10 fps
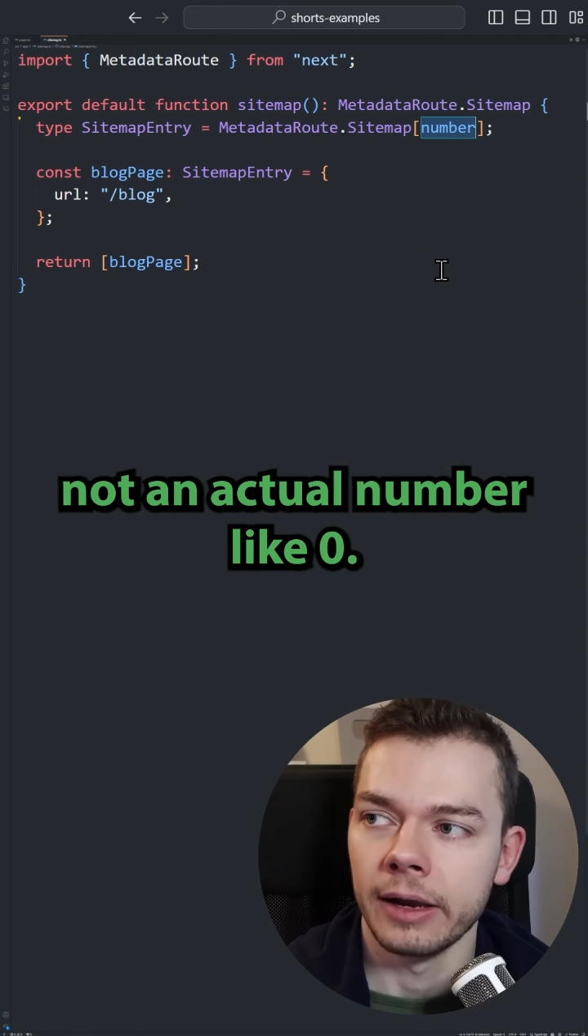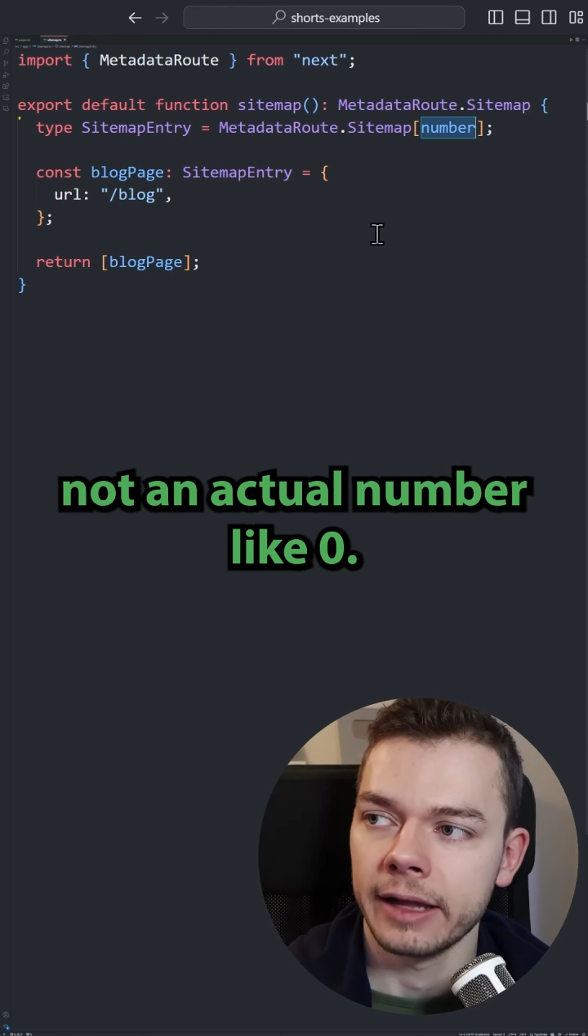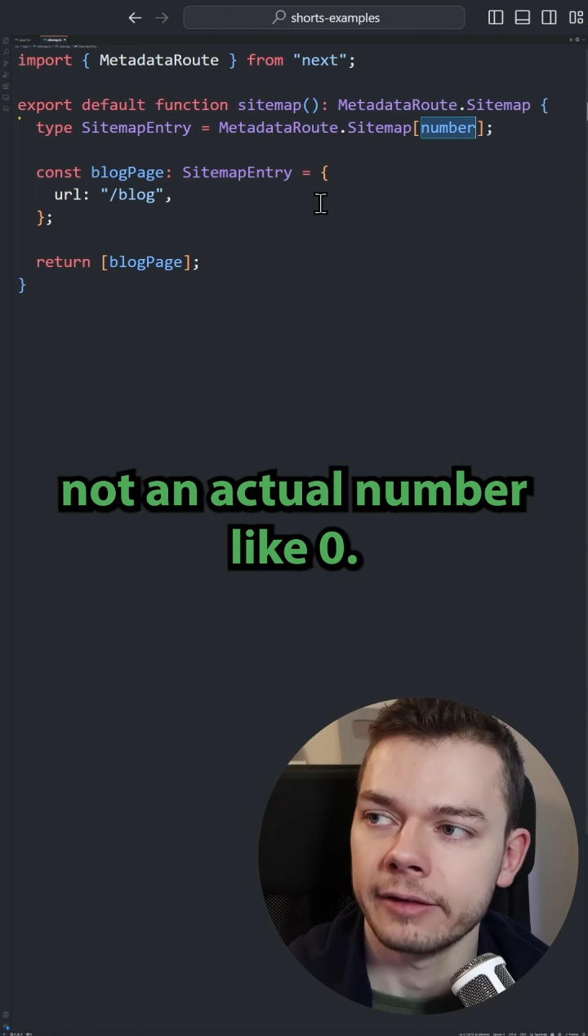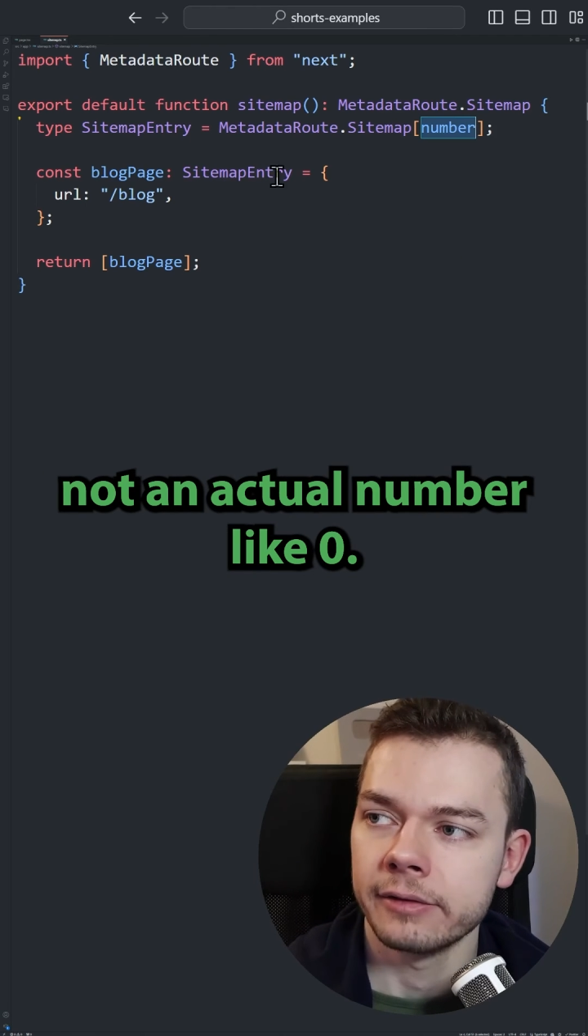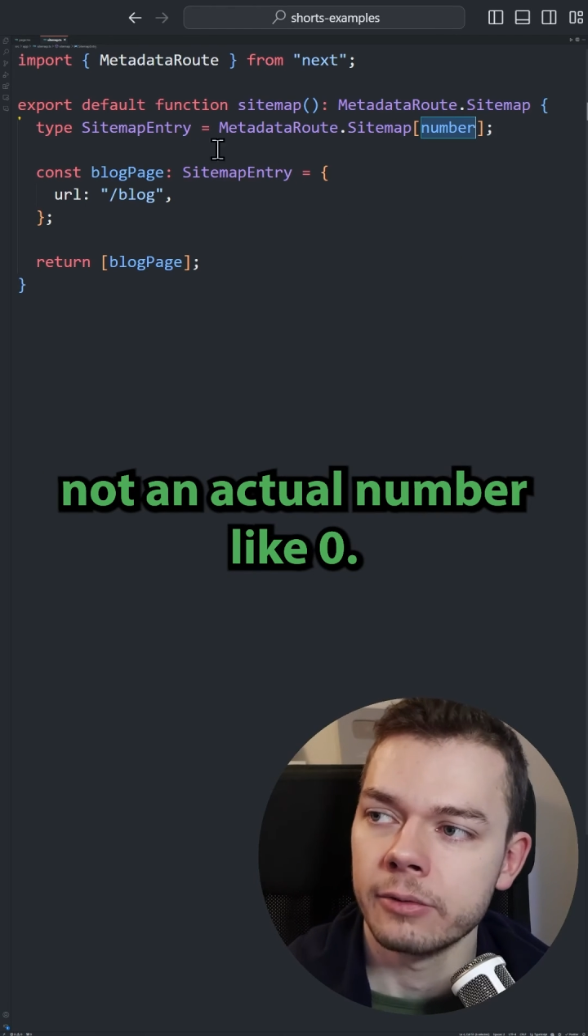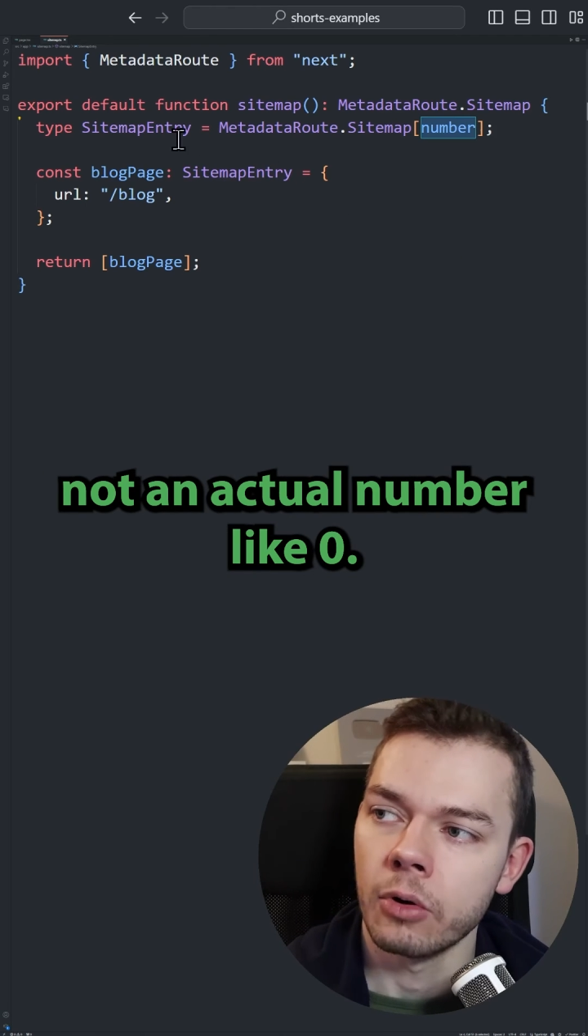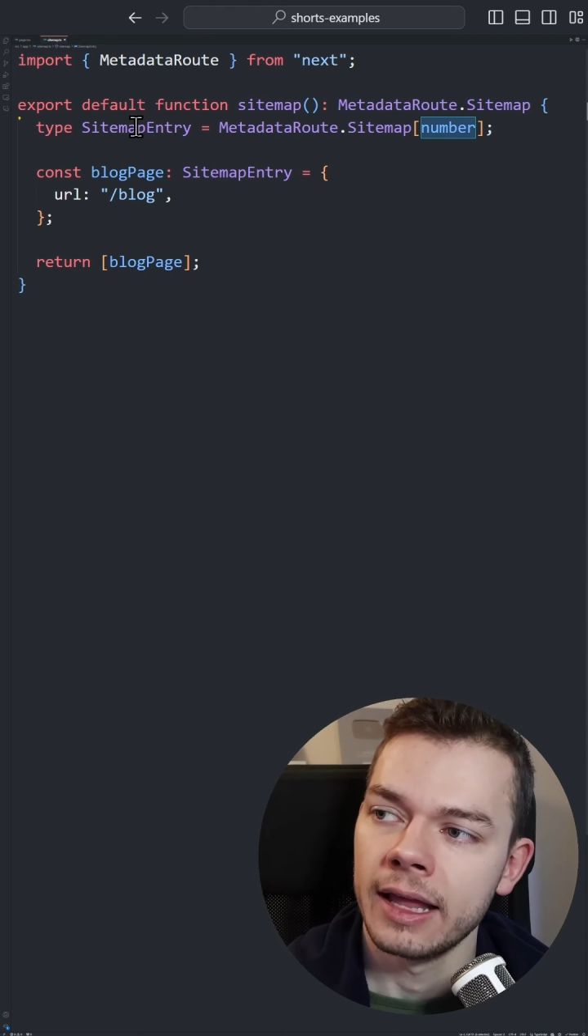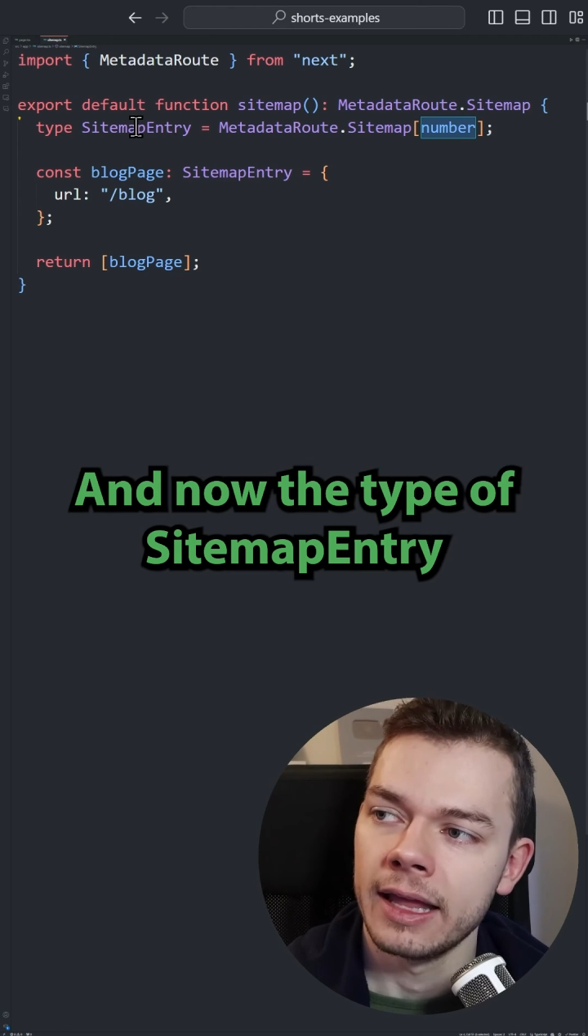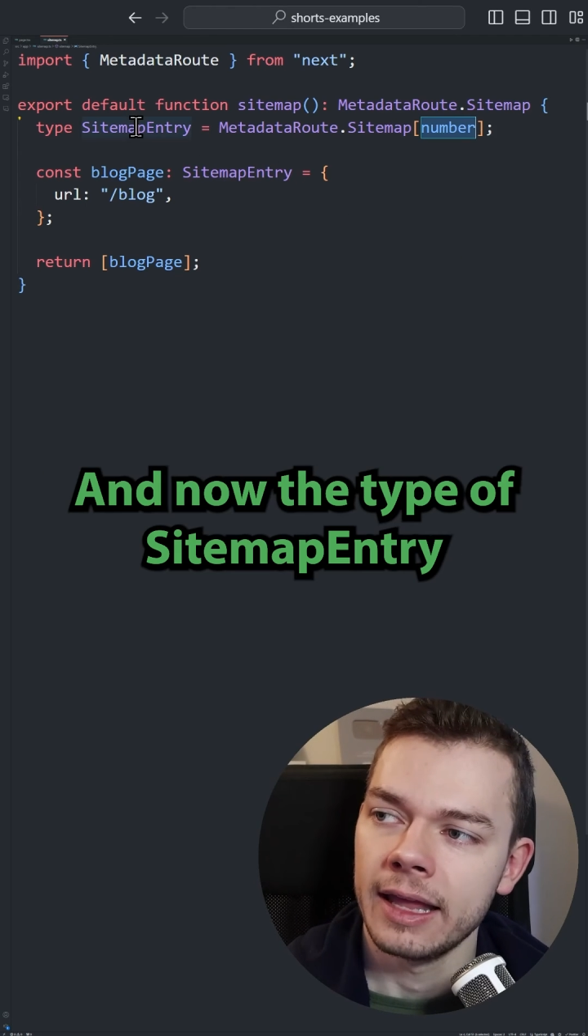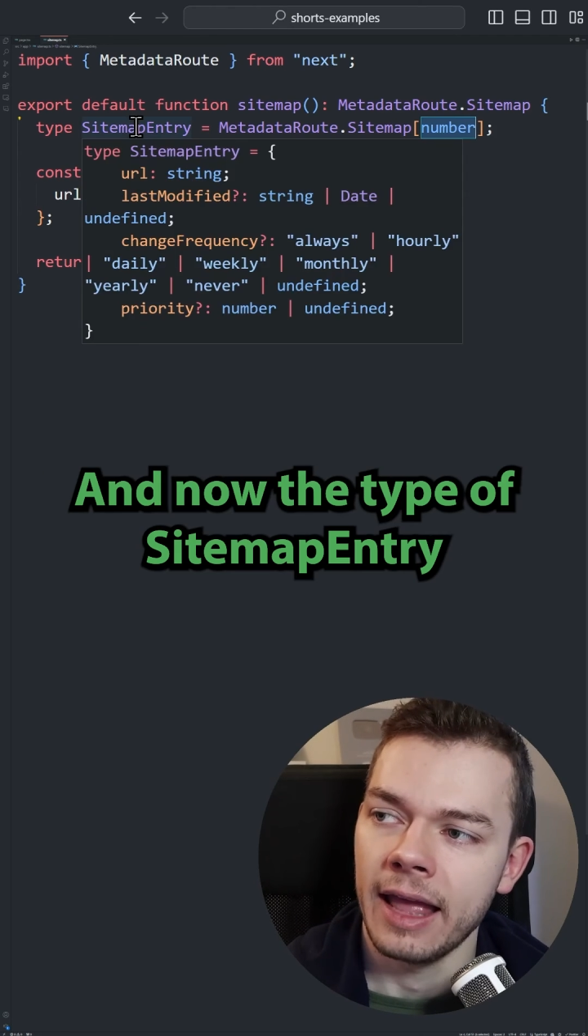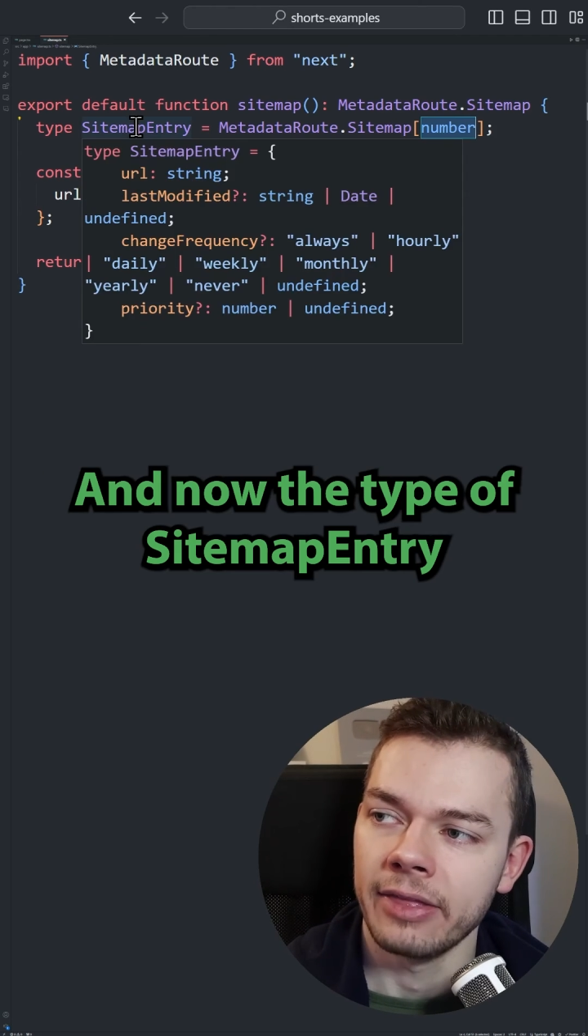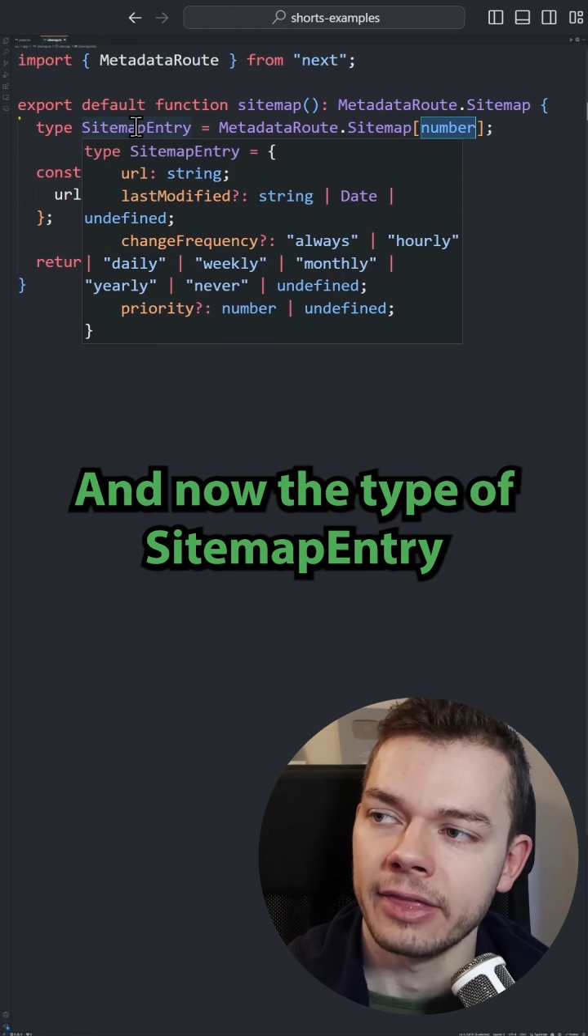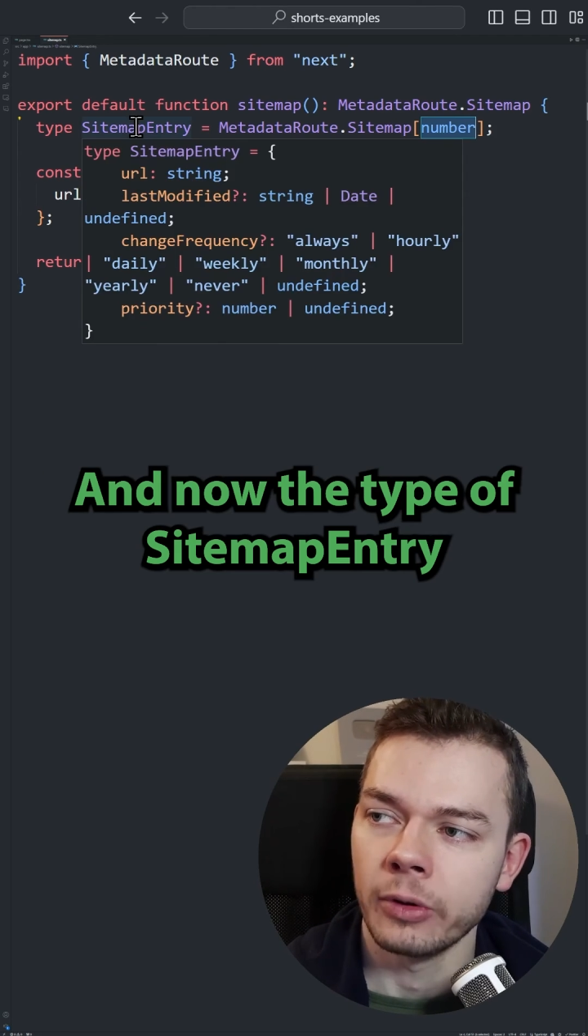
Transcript: like 0. And now